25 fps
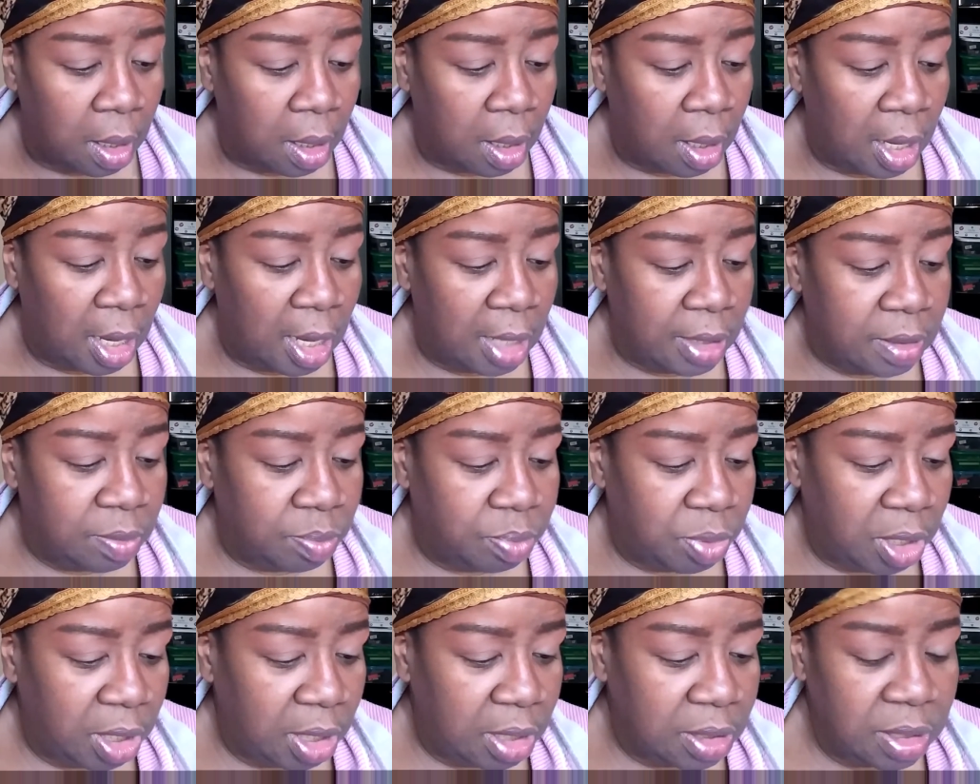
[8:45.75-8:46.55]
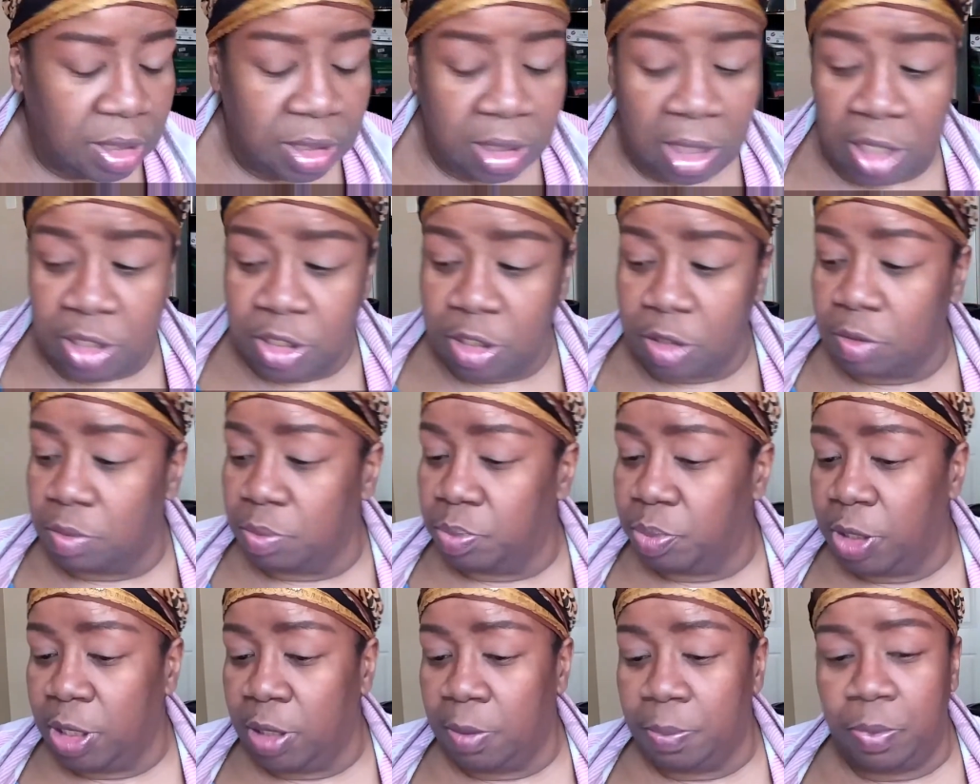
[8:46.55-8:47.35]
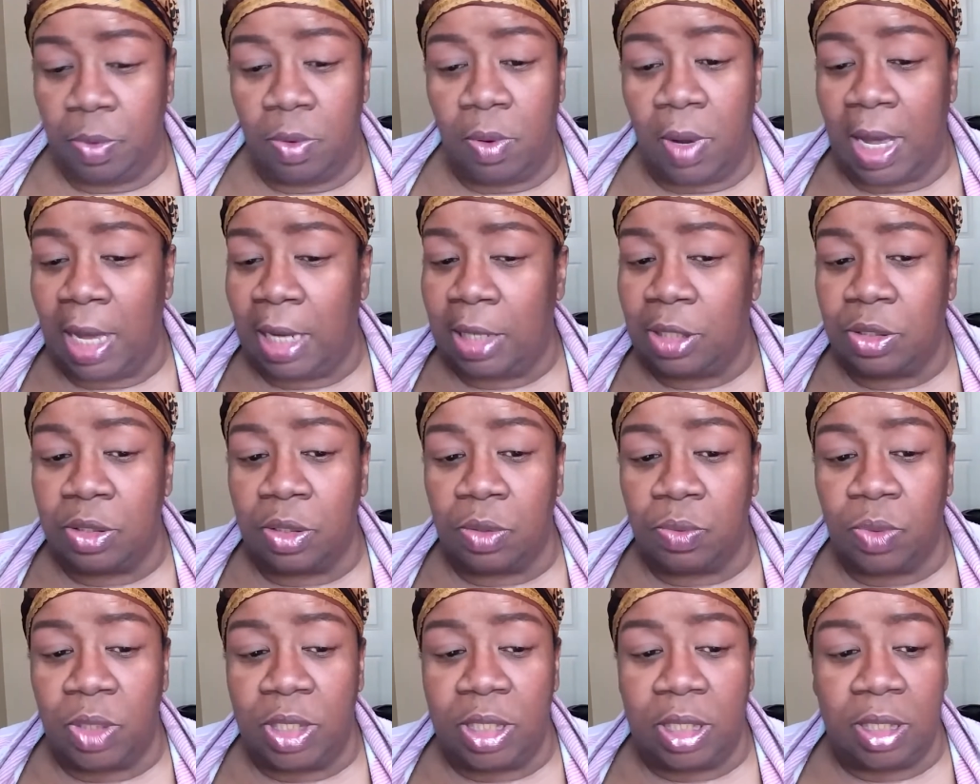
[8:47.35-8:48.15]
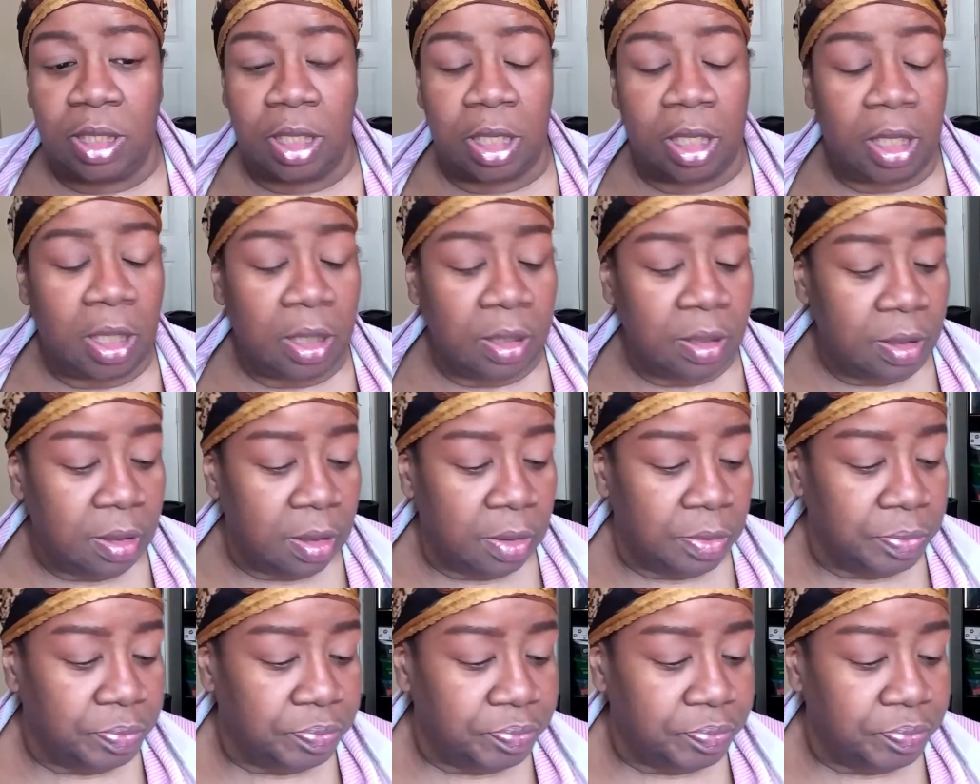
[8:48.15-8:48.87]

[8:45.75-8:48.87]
us being Southern people, I don't know what it is.